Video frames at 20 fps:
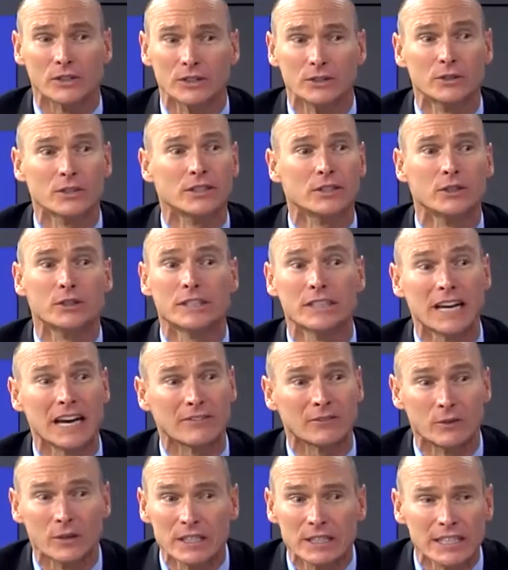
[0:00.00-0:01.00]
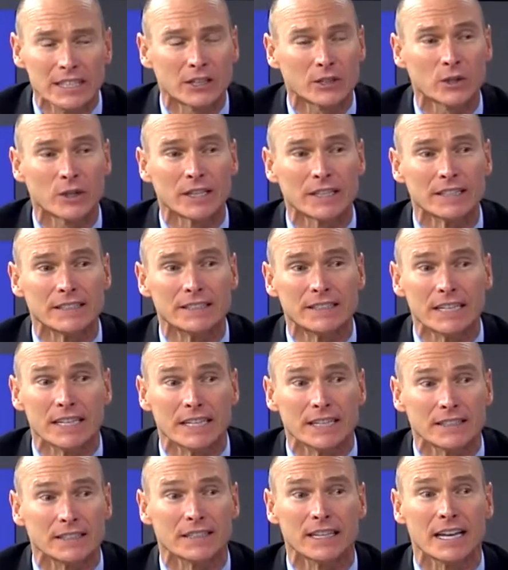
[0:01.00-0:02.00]
you could have really crooked
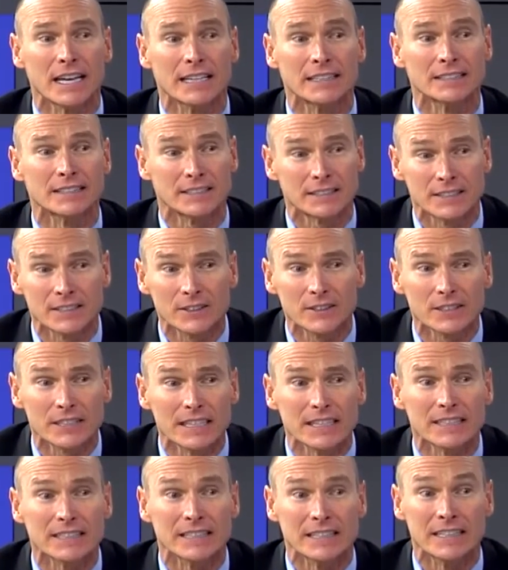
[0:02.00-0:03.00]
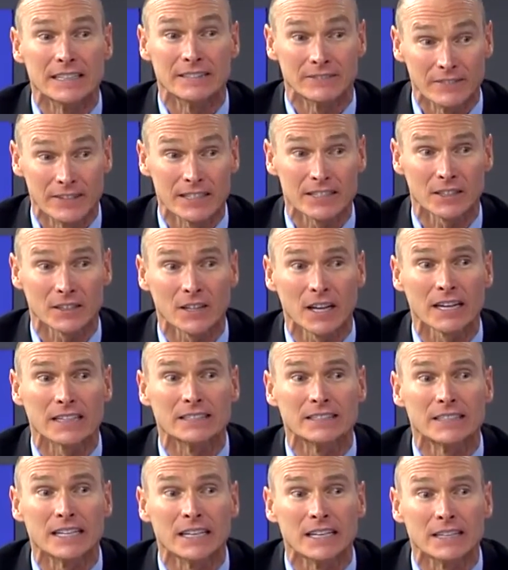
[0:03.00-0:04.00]
teeth and still get
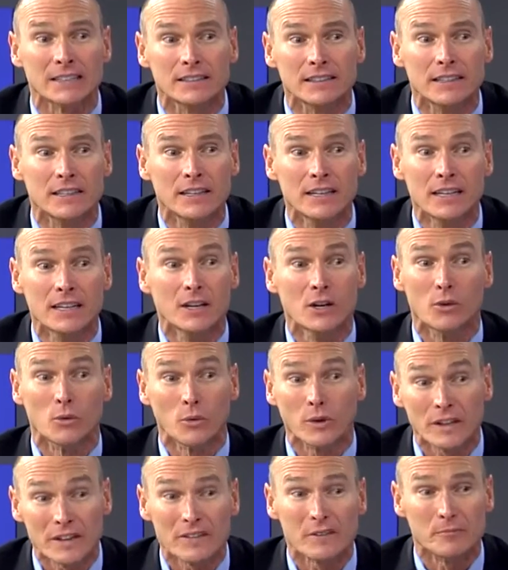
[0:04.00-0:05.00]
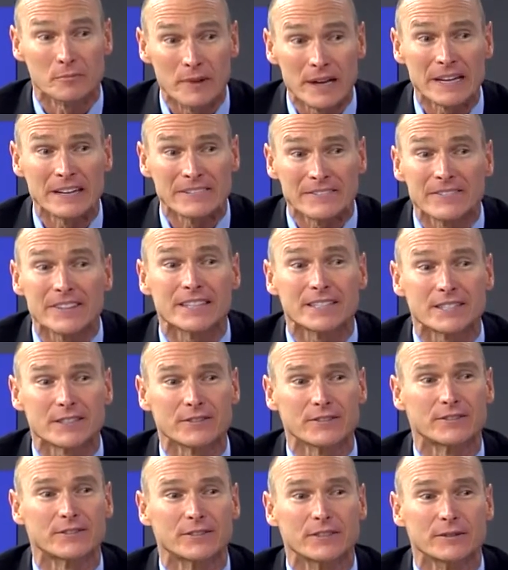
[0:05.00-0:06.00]
Invisalign Teen. One of the benefits
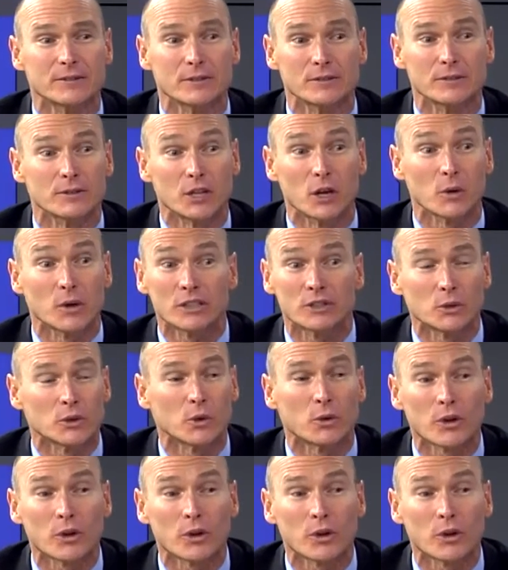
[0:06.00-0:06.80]
of going to an